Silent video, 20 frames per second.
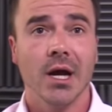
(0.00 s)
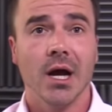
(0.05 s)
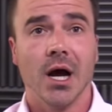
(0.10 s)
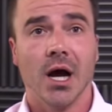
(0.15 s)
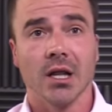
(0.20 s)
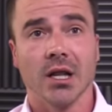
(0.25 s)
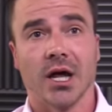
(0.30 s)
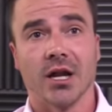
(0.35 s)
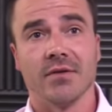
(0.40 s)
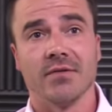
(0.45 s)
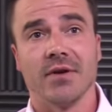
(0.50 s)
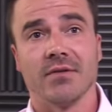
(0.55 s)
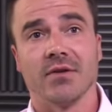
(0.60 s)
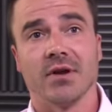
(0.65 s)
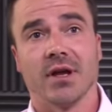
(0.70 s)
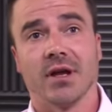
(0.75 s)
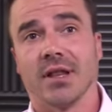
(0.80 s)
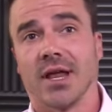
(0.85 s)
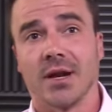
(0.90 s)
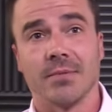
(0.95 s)
A lot of
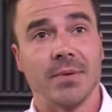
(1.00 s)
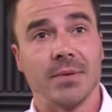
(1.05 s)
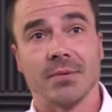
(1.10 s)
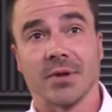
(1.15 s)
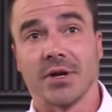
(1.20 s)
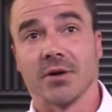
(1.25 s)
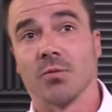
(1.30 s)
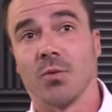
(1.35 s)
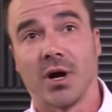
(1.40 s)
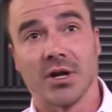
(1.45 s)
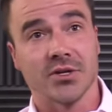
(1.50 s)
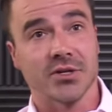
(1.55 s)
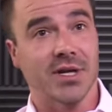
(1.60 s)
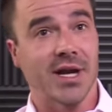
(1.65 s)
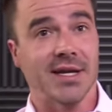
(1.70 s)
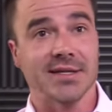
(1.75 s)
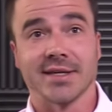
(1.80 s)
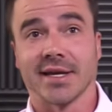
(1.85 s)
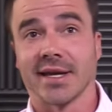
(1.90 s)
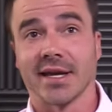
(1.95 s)
a lot of people here watch
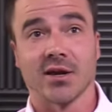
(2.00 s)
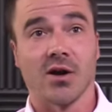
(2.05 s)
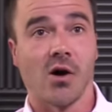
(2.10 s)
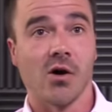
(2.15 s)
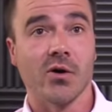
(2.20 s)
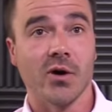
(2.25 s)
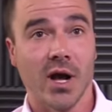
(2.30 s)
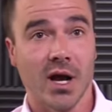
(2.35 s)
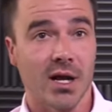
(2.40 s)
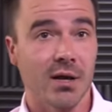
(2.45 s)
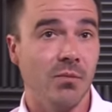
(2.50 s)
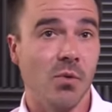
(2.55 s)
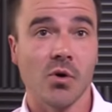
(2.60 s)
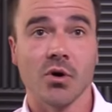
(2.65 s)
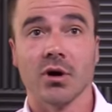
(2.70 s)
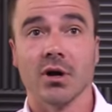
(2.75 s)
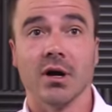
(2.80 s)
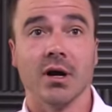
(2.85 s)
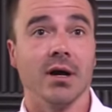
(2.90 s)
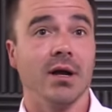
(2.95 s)
guys like Hikaru
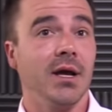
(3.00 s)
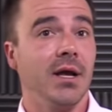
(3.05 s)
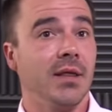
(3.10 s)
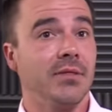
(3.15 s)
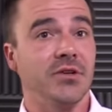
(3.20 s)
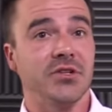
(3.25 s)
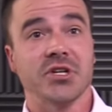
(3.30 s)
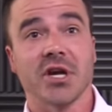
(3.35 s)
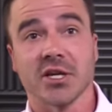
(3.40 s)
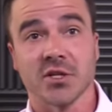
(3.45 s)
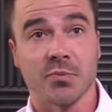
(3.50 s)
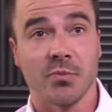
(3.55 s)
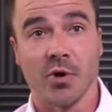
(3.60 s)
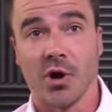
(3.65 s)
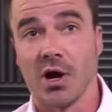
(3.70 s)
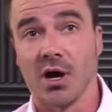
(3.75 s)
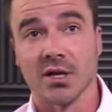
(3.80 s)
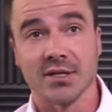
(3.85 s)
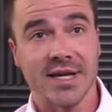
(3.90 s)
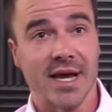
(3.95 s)
Nakamura, the Chess
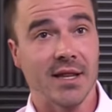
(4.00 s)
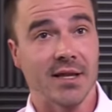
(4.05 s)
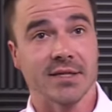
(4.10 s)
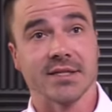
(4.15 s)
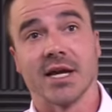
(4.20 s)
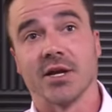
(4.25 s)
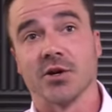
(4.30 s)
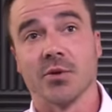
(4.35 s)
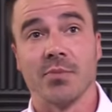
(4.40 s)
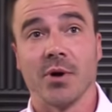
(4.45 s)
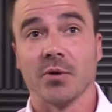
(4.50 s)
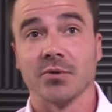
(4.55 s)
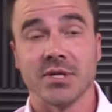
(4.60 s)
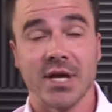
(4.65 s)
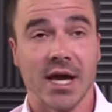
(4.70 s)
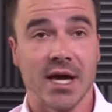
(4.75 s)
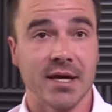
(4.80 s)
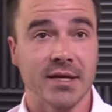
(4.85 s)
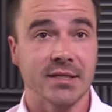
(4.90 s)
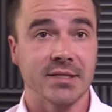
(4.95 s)
Brahs, Alexandra
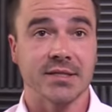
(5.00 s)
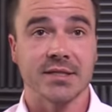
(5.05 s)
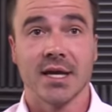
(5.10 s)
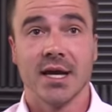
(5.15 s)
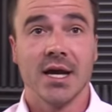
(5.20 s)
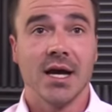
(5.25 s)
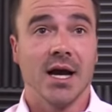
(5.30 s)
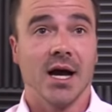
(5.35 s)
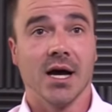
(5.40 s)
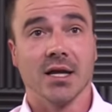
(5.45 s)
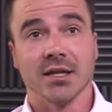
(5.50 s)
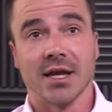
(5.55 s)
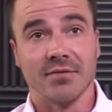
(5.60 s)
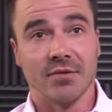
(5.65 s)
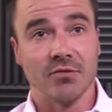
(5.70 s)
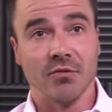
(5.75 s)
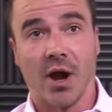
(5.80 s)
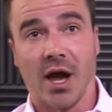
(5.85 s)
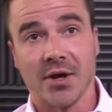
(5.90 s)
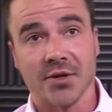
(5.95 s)
Botez, uh,
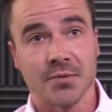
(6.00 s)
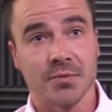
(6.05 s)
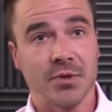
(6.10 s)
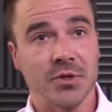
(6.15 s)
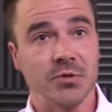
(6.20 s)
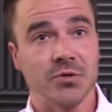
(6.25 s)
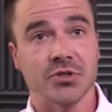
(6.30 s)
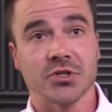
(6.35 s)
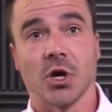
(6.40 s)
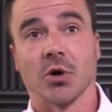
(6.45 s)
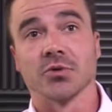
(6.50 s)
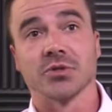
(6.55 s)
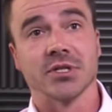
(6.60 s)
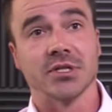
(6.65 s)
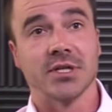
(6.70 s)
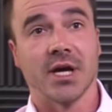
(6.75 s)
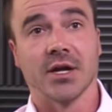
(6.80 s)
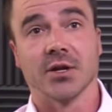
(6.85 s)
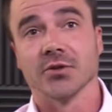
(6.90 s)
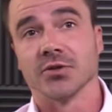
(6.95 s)
Levy Rozman, who just hosted
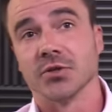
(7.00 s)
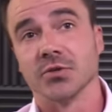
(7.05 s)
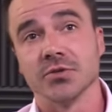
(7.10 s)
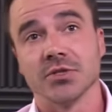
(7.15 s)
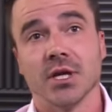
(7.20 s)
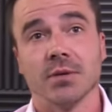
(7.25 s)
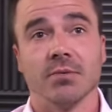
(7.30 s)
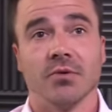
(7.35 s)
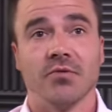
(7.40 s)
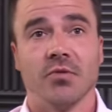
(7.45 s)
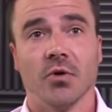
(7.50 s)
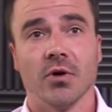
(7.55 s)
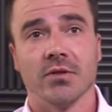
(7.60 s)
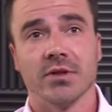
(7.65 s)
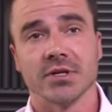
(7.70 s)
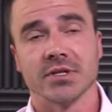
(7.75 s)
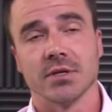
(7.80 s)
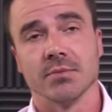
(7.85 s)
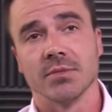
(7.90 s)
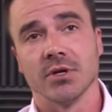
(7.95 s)
Title Tuesday before
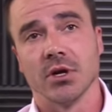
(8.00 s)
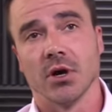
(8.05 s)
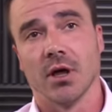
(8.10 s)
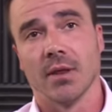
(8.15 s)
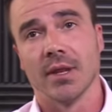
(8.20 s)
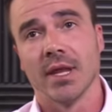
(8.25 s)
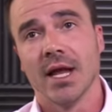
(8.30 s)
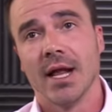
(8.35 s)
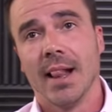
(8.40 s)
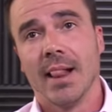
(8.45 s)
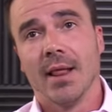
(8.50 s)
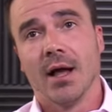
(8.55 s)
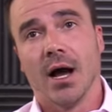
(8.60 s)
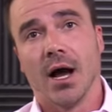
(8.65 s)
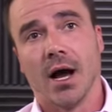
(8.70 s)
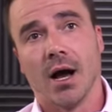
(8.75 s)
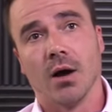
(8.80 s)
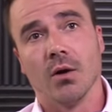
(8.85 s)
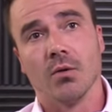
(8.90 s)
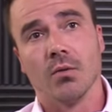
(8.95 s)
this and beyond.
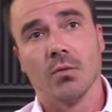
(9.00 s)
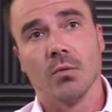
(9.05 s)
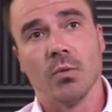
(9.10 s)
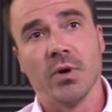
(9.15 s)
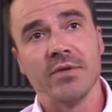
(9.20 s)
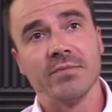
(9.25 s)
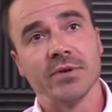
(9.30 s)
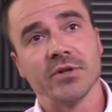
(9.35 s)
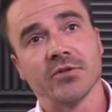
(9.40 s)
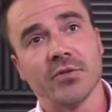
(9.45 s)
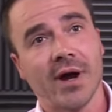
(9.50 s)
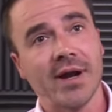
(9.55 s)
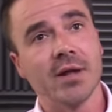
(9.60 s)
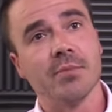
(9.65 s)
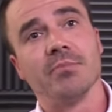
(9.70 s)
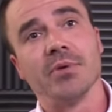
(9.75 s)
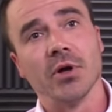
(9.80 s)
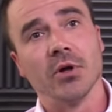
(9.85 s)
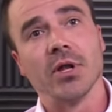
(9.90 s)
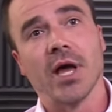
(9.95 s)
Uh, we've been trying to
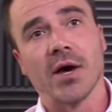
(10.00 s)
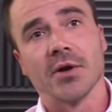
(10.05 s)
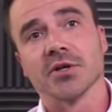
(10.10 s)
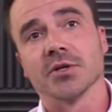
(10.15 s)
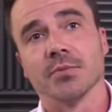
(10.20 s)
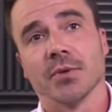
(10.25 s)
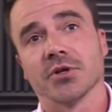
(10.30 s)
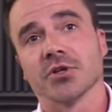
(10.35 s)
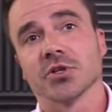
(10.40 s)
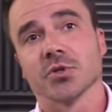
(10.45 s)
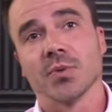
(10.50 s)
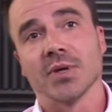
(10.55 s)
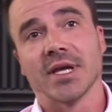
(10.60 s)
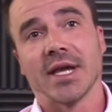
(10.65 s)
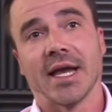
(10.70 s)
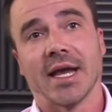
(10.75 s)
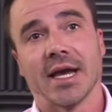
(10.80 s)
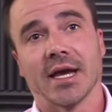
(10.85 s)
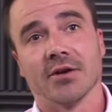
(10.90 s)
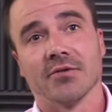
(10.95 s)
build out as much as we
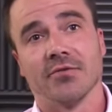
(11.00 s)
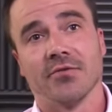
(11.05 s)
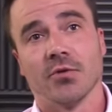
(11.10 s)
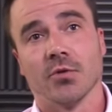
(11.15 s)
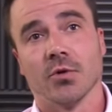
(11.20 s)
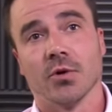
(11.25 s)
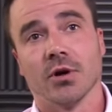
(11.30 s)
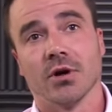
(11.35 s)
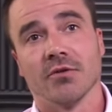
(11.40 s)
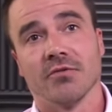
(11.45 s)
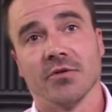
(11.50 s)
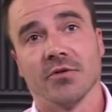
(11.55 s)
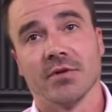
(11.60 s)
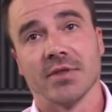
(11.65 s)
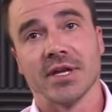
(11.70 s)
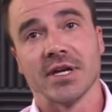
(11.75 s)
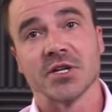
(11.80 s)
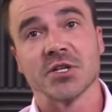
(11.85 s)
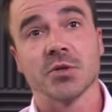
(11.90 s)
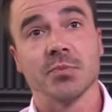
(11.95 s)
can for, for
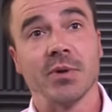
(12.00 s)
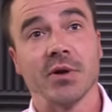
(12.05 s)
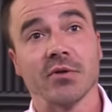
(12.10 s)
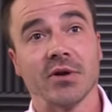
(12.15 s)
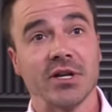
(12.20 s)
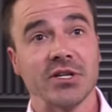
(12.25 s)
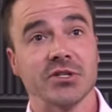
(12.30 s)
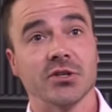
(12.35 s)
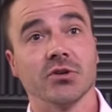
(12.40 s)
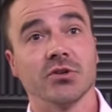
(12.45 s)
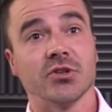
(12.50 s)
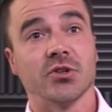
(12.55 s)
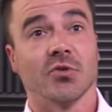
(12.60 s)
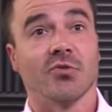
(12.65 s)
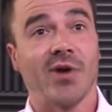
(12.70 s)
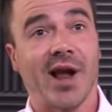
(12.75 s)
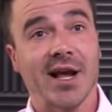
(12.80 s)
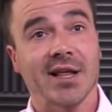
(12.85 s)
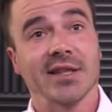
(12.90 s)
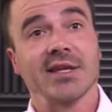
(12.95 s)
the experience
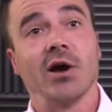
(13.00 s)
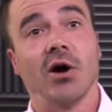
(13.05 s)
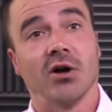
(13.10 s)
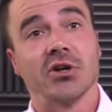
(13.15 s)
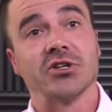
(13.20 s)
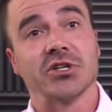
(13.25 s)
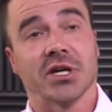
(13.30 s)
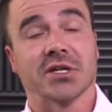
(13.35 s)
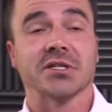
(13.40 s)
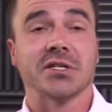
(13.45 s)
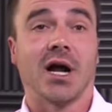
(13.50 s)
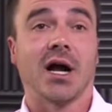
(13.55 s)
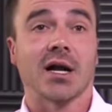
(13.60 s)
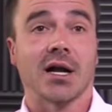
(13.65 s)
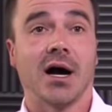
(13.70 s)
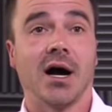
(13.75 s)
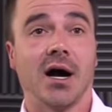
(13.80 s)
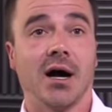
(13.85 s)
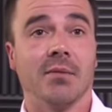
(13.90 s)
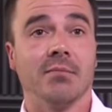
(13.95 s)
directly on
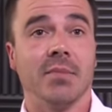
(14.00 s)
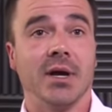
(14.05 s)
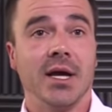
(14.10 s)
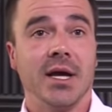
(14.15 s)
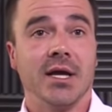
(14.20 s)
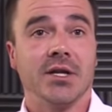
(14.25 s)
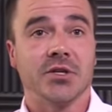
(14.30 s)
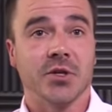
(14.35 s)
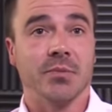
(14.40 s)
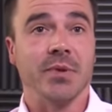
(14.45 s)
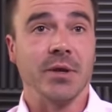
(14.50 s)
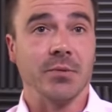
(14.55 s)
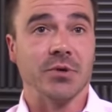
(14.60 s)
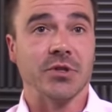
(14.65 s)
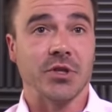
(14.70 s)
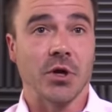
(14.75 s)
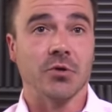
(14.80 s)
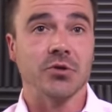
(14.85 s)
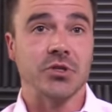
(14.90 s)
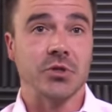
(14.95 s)
chess.com to be what
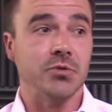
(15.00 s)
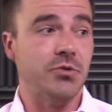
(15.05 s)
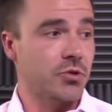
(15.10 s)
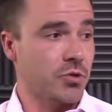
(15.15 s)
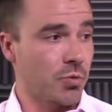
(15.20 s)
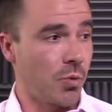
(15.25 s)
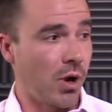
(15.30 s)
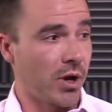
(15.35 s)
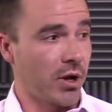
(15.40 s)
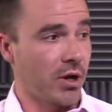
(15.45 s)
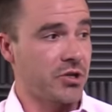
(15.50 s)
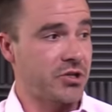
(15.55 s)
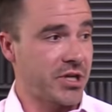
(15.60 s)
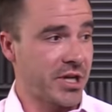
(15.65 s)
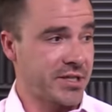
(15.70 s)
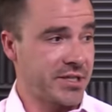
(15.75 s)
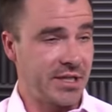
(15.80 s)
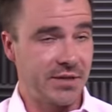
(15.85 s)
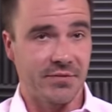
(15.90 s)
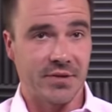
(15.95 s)
those users want on
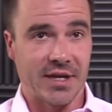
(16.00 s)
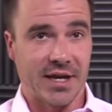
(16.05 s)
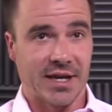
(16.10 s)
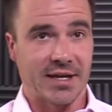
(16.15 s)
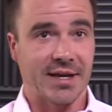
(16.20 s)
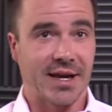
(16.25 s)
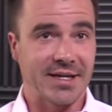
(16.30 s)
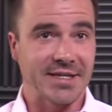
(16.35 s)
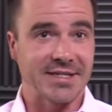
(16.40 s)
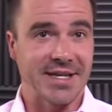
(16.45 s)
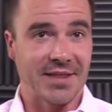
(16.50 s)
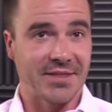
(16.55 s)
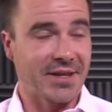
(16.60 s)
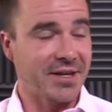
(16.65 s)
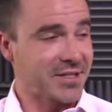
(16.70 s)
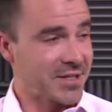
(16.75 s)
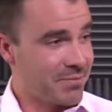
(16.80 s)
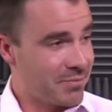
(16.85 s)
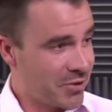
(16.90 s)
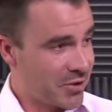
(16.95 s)
Chess TV. I, I said that
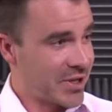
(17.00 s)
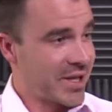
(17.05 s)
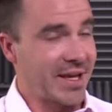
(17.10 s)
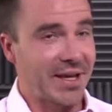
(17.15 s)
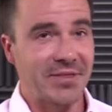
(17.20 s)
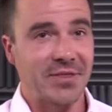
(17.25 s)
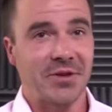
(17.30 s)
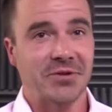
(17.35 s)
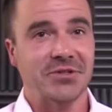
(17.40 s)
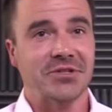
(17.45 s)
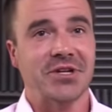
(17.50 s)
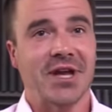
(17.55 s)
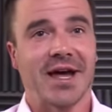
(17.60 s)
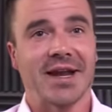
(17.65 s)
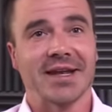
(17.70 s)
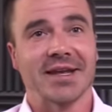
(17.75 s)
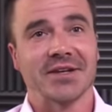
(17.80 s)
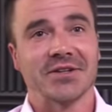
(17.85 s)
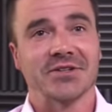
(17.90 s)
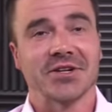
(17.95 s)
as I'm looking at those
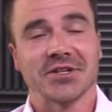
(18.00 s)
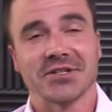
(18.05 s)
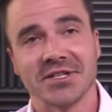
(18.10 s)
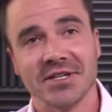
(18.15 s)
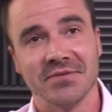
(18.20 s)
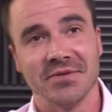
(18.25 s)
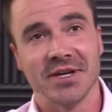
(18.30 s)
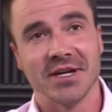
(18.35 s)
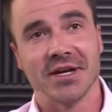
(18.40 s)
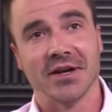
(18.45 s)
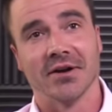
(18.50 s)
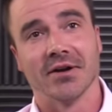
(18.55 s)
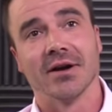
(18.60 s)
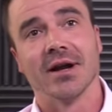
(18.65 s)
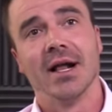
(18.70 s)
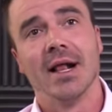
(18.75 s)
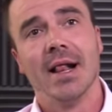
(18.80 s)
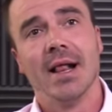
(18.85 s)
chatting in Chess TV here.